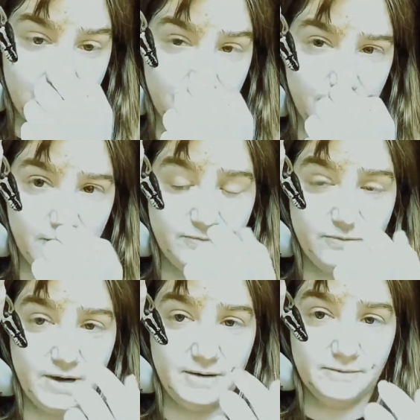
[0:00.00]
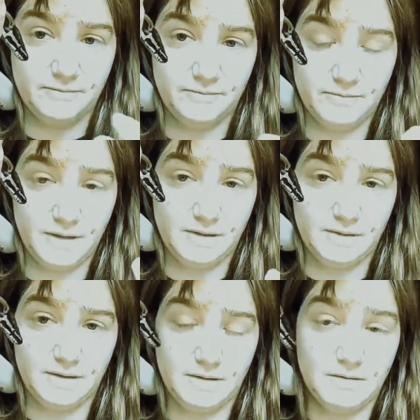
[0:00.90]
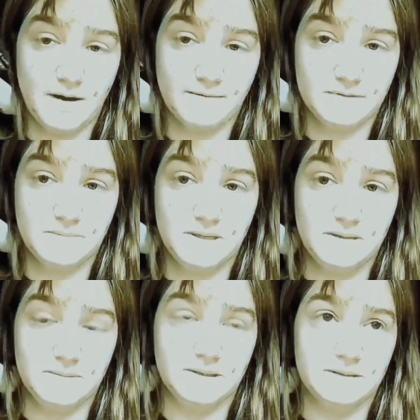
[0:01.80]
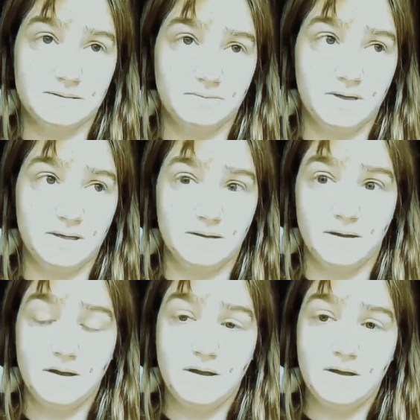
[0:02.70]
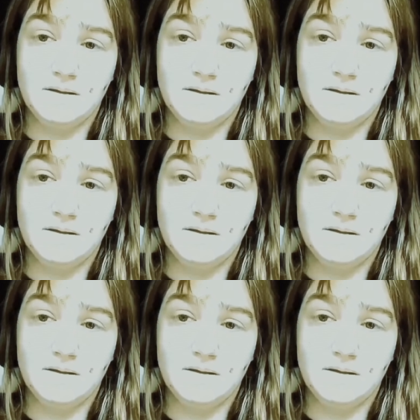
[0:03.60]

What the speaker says: a lot of people are afraid of them, and they don't have to be, because really